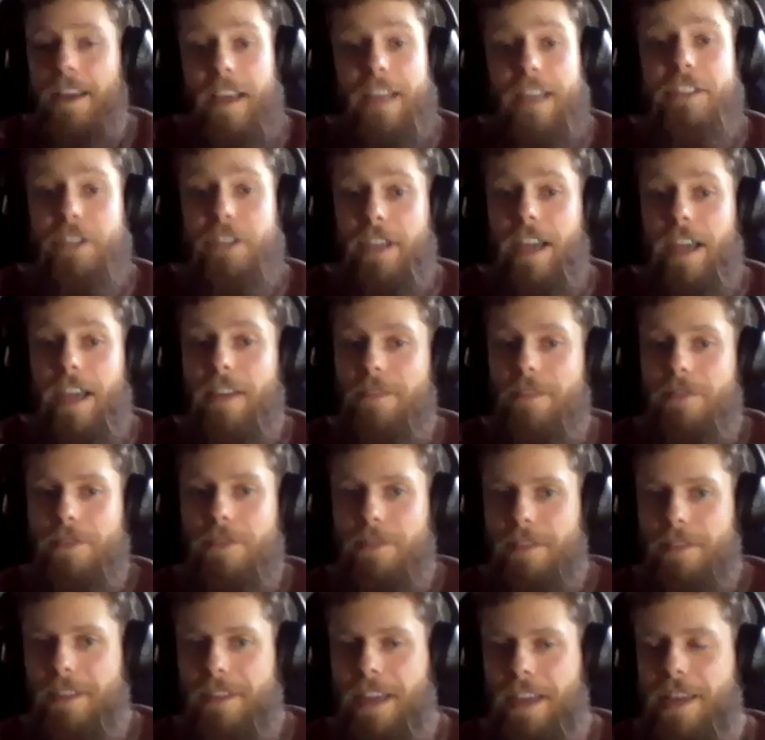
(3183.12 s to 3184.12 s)
it actually gave
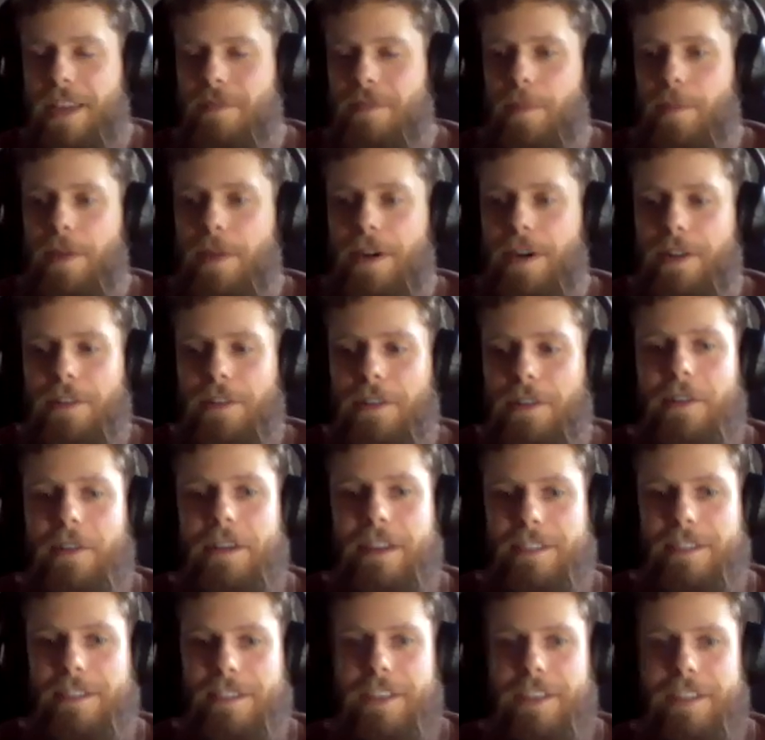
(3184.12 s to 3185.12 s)
my partner an
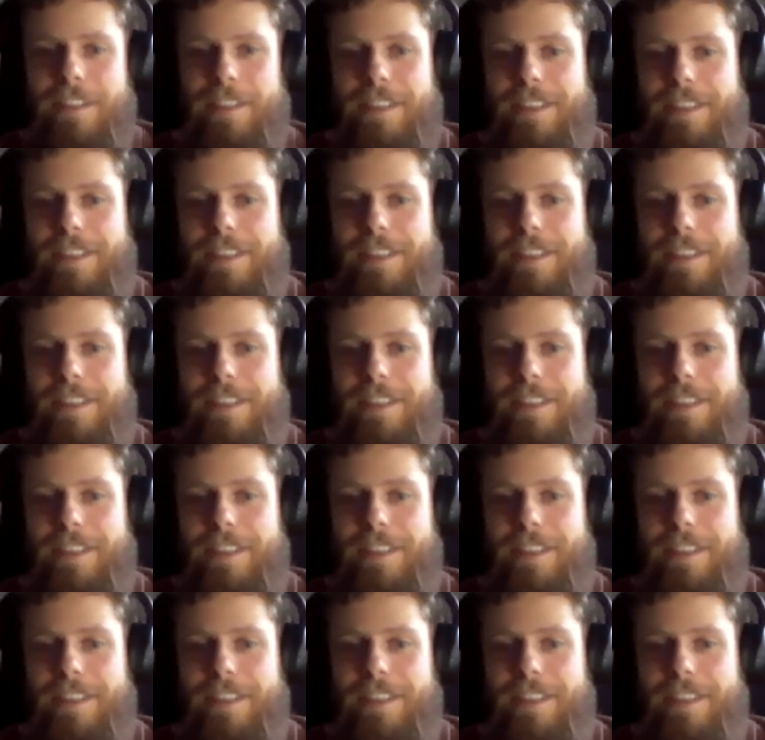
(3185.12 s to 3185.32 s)
anxiety